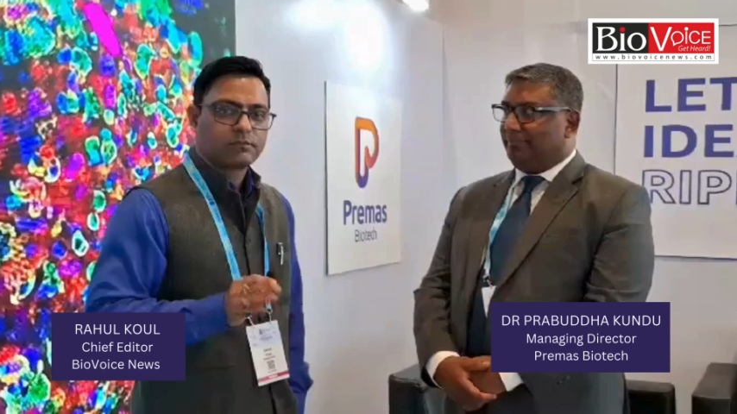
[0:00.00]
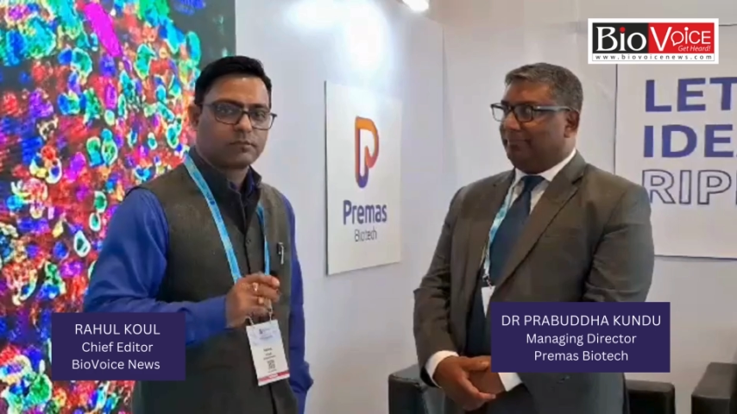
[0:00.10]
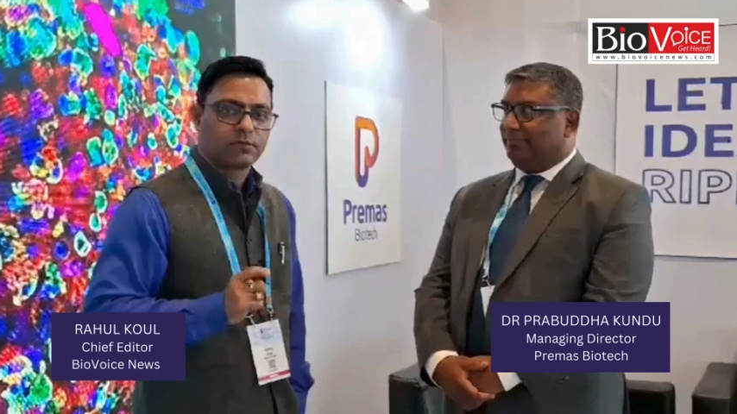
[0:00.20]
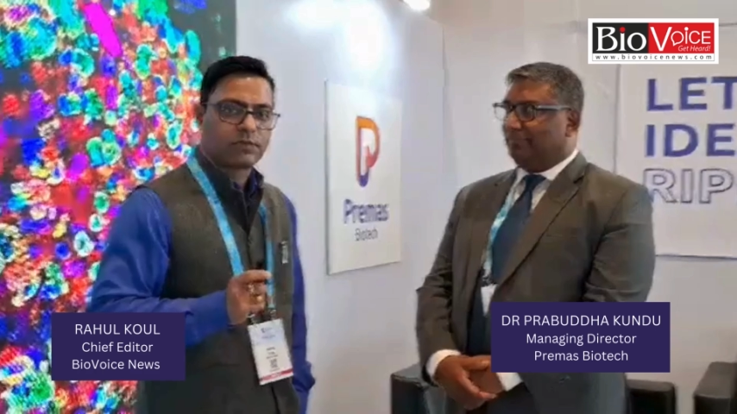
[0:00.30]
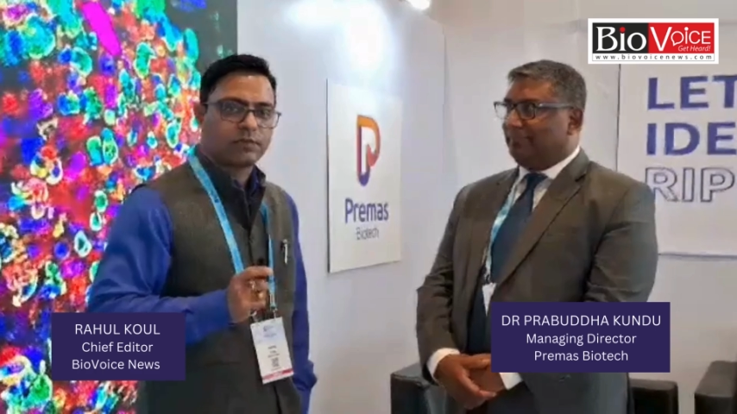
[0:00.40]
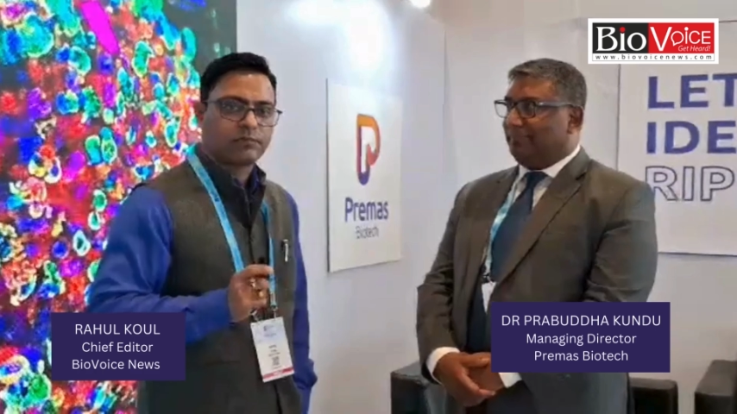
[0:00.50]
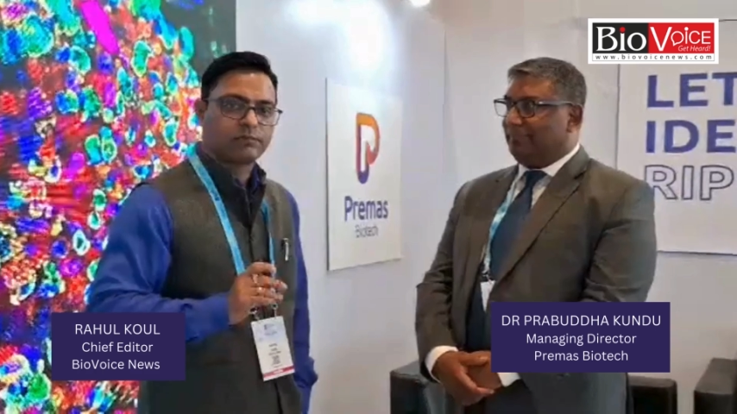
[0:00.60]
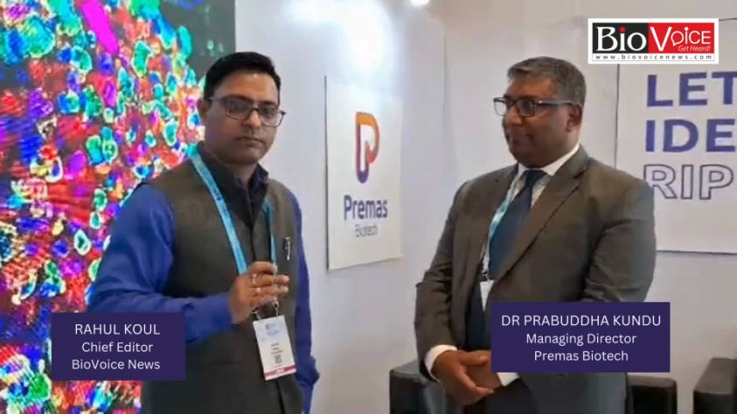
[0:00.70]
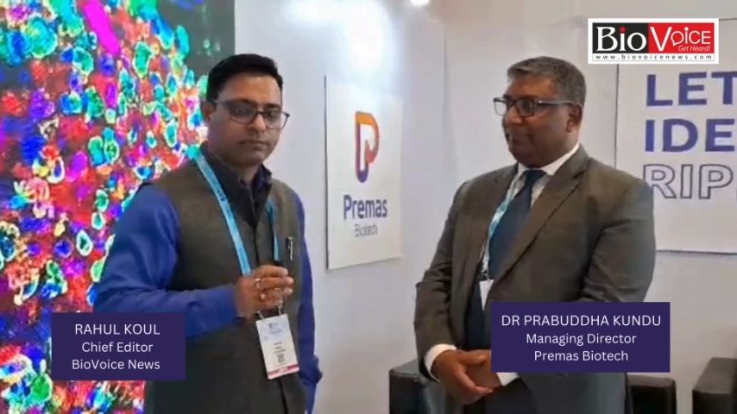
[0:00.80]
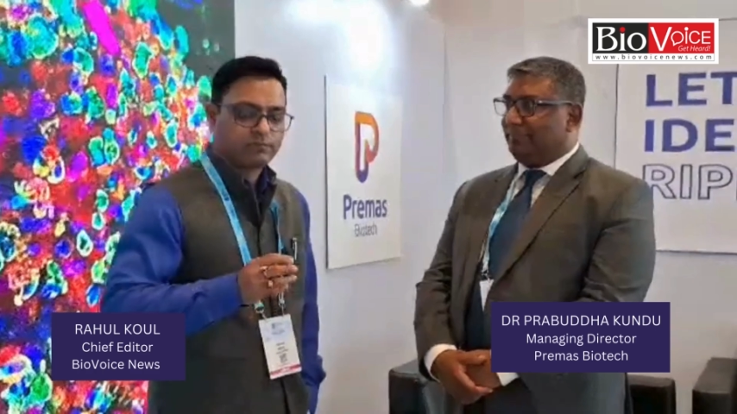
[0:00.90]

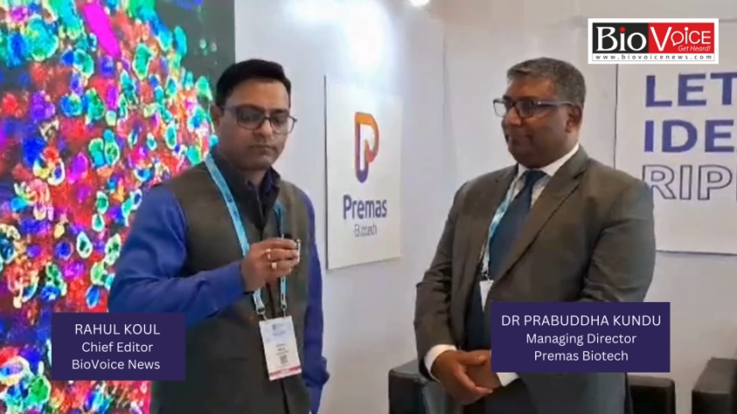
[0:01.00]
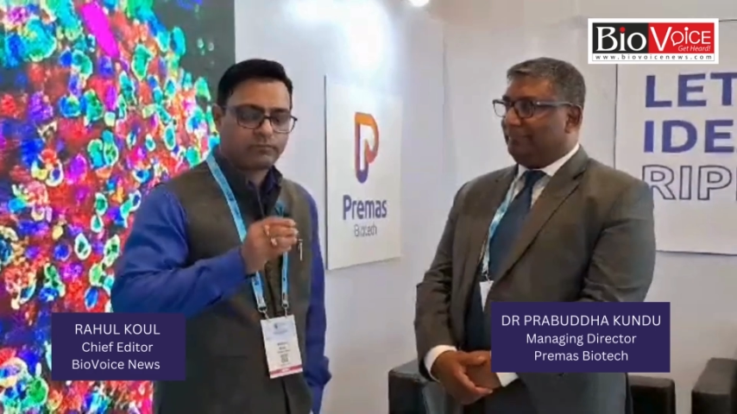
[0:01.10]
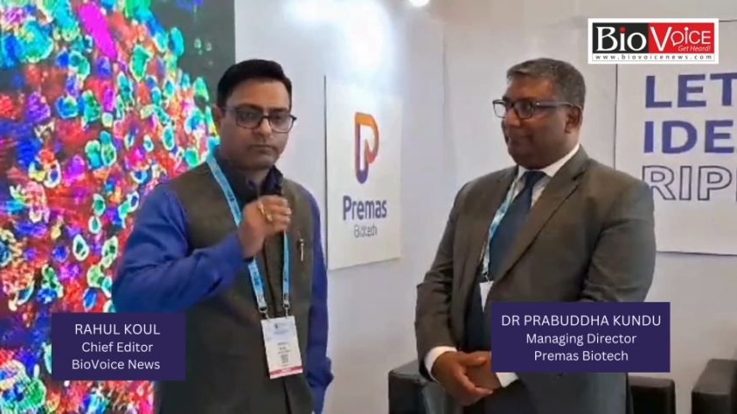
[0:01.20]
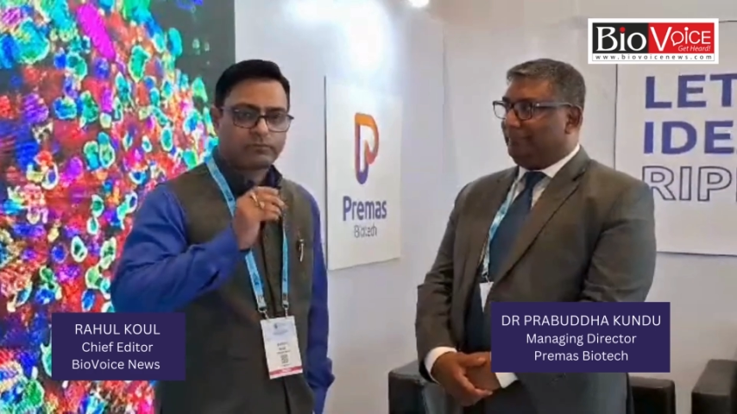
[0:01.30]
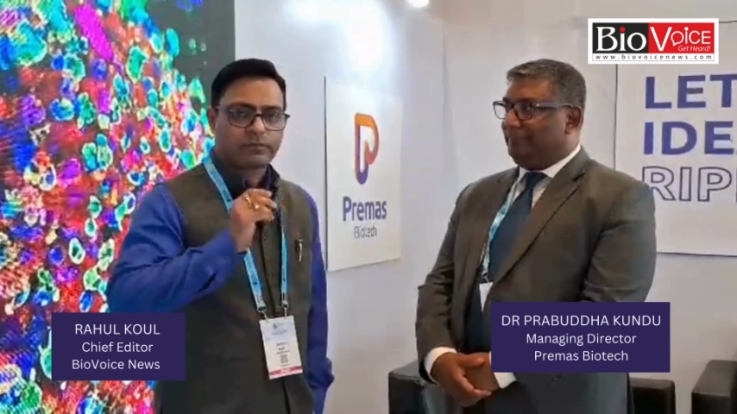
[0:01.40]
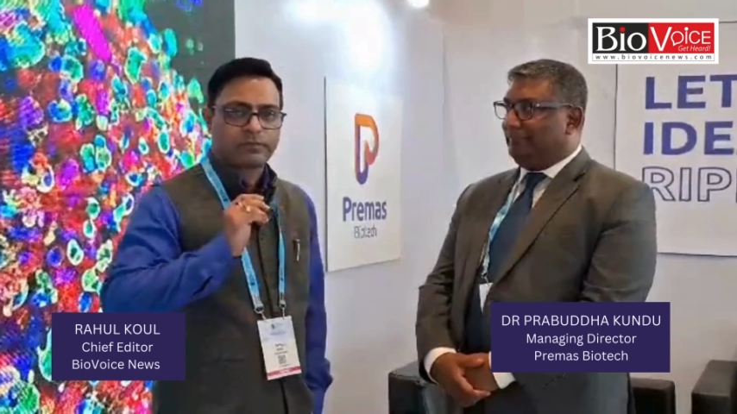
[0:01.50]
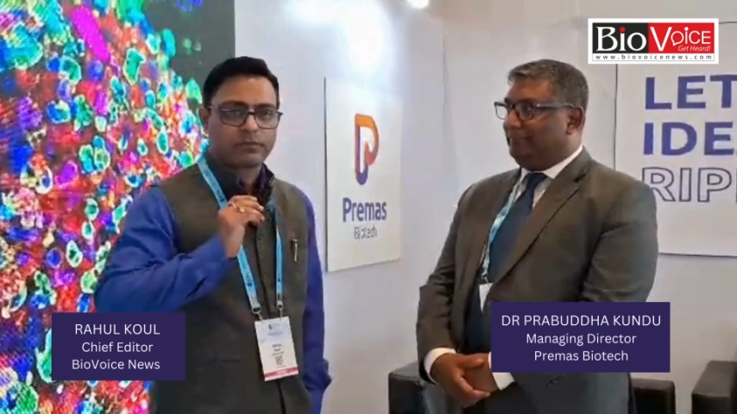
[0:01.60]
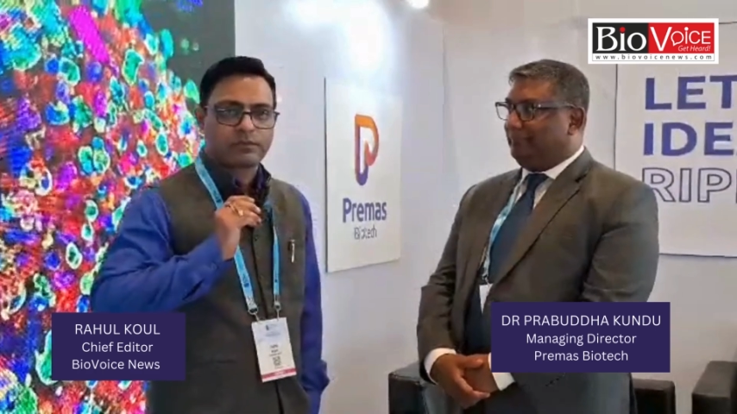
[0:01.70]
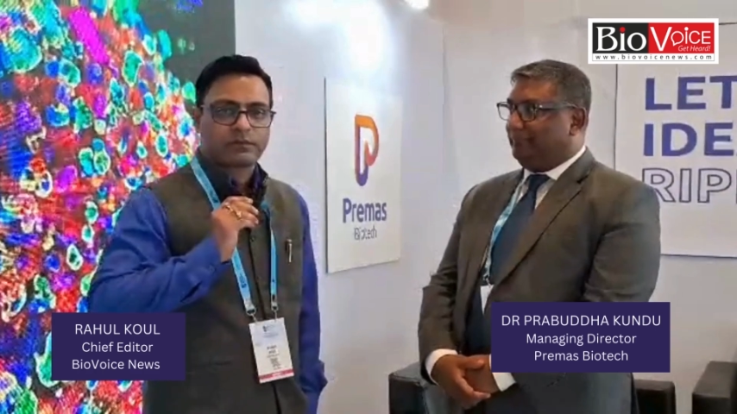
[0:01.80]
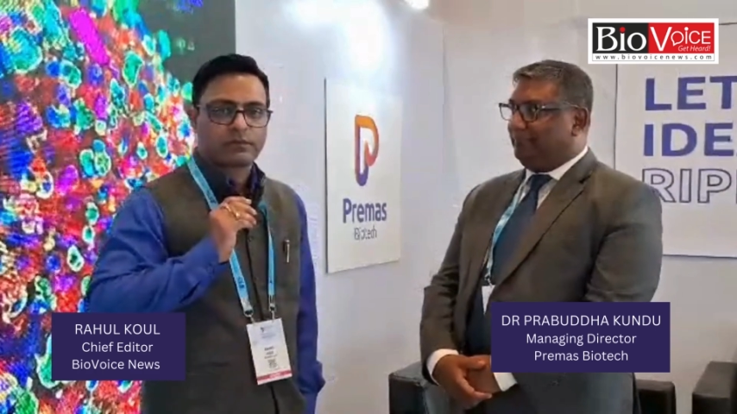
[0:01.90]

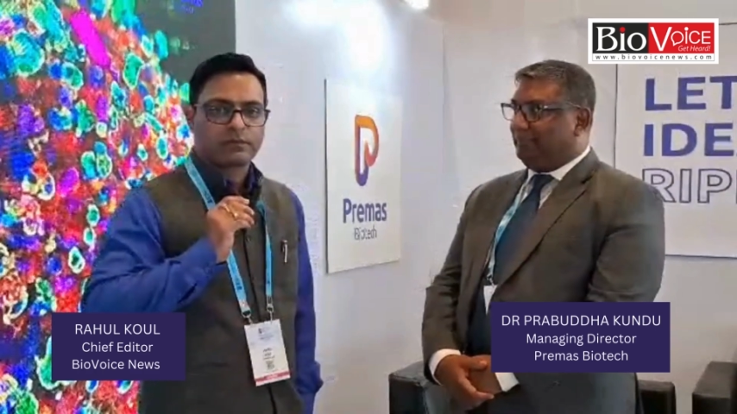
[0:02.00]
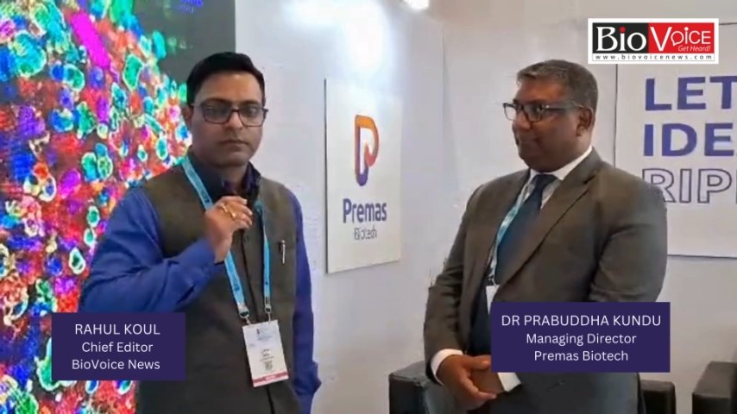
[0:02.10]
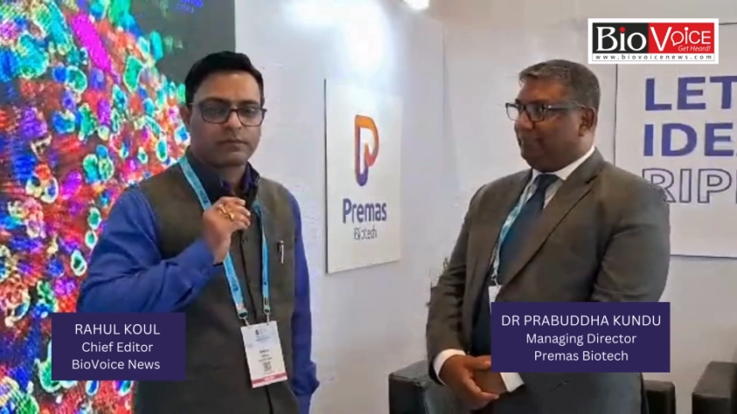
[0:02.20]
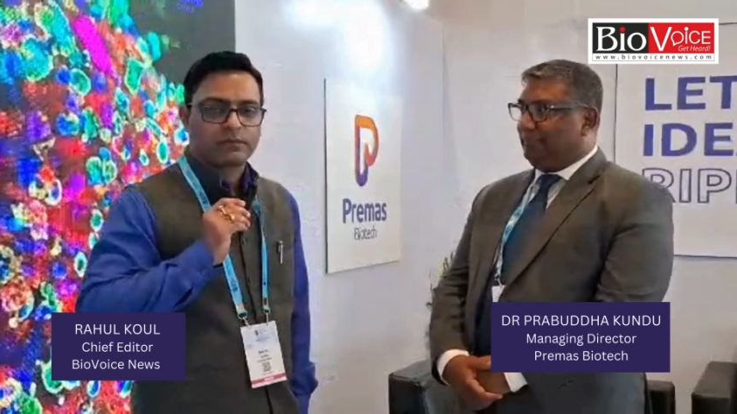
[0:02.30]
Nobody speaks.